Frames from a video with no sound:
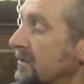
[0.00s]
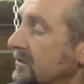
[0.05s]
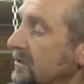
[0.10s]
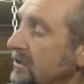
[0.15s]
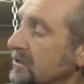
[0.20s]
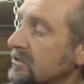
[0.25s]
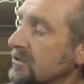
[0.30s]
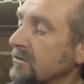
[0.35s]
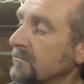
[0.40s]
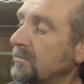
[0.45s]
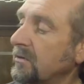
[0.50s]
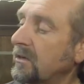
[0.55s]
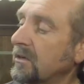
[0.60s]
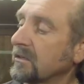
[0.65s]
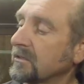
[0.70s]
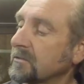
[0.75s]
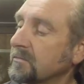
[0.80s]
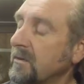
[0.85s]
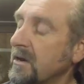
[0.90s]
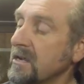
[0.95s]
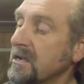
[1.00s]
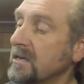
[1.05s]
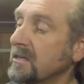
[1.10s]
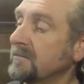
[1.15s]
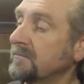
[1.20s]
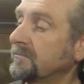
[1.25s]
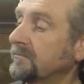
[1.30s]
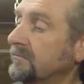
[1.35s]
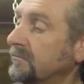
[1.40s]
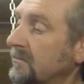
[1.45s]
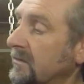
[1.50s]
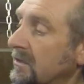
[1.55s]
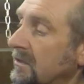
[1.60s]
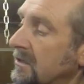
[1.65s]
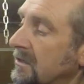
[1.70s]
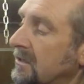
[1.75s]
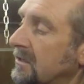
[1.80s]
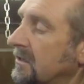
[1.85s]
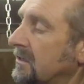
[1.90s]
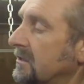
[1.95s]
nice compliant spray gun,
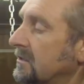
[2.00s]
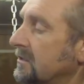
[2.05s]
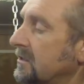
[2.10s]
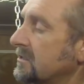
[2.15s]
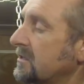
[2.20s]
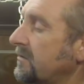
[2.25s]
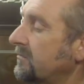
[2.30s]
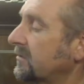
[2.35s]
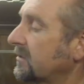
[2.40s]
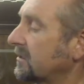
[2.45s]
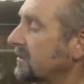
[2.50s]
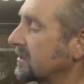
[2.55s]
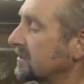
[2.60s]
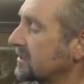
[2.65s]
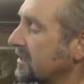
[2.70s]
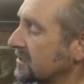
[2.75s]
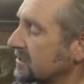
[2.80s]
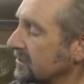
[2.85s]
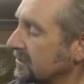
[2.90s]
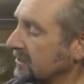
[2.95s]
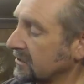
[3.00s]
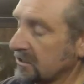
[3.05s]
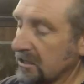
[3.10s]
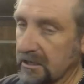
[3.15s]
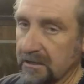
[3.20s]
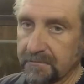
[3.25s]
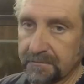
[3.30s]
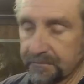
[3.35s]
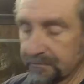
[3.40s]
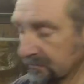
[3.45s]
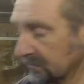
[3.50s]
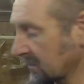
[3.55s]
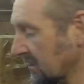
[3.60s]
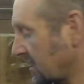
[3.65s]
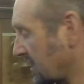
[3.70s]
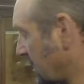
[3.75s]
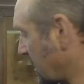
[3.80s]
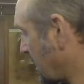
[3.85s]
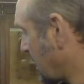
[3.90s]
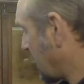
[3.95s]
does everything it says on the tin.
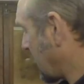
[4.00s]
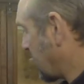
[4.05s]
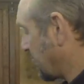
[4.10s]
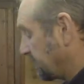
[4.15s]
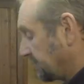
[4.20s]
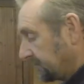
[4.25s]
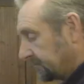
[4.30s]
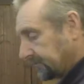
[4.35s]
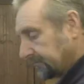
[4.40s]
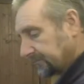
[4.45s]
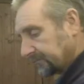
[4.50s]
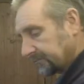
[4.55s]
I